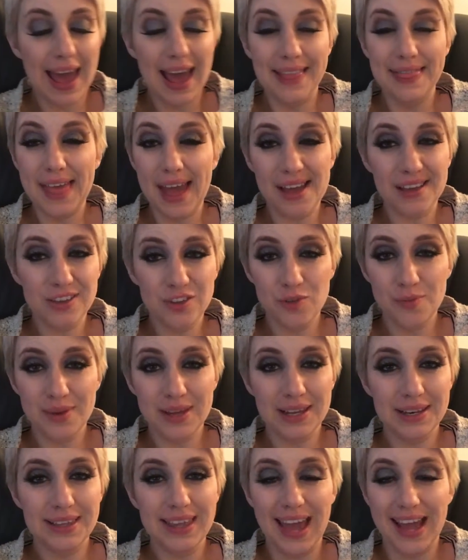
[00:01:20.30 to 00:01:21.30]
and that
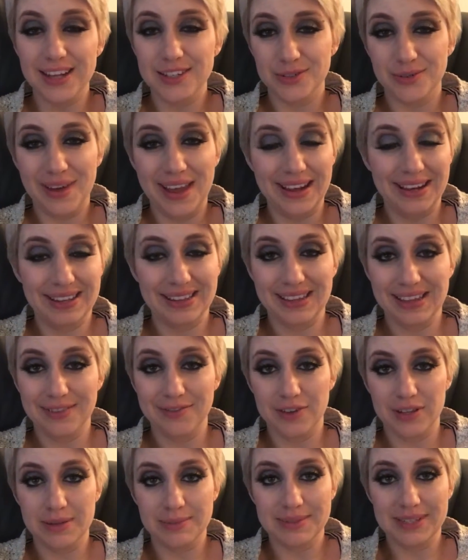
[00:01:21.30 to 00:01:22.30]
human can't do anything
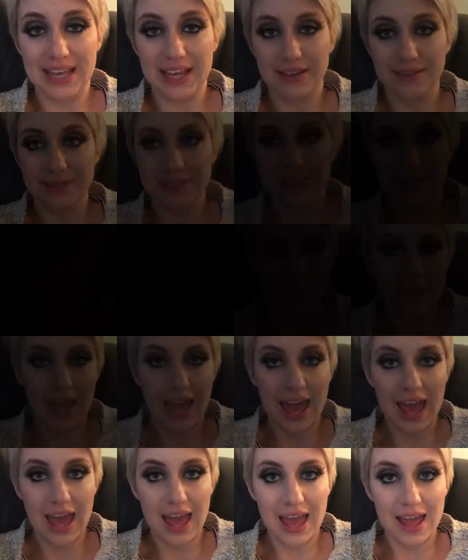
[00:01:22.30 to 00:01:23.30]
for themselves.
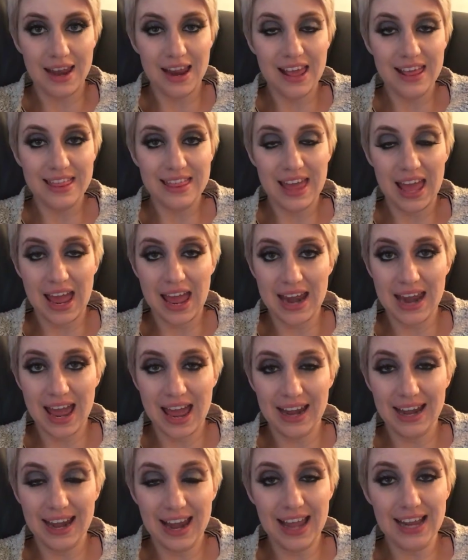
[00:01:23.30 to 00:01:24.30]
And then
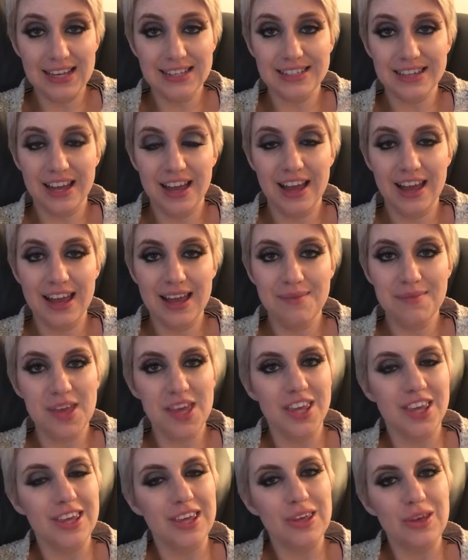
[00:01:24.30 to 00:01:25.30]
at nighttime,
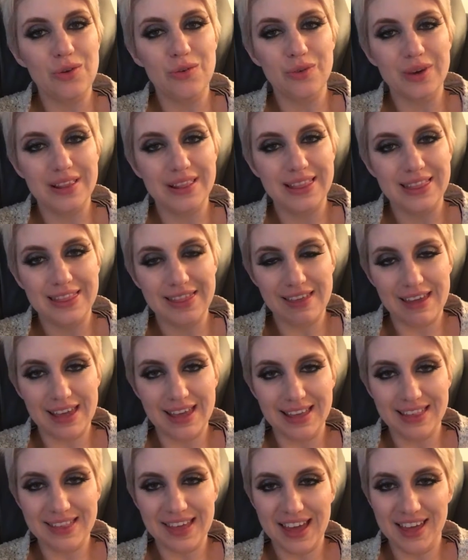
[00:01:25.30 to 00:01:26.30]
you would
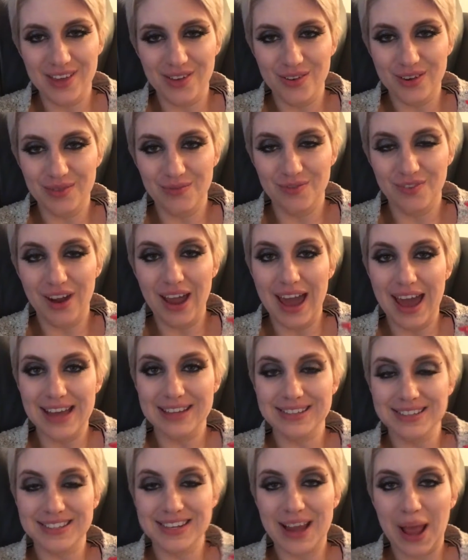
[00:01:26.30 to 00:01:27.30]
think that you can
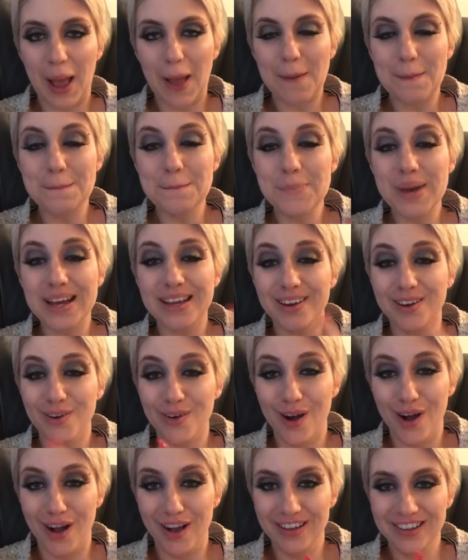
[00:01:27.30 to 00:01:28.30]
rest, but you're
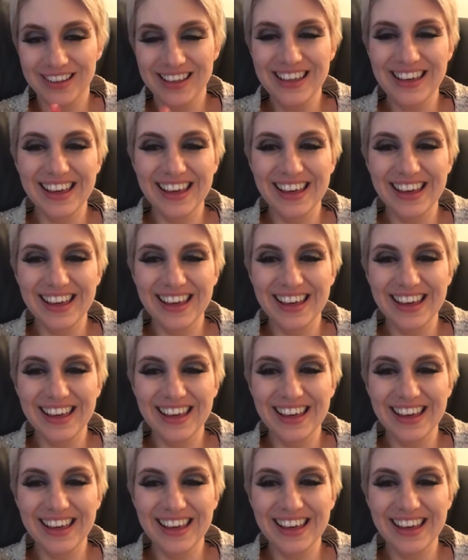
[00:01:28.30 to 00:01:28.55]
wrong.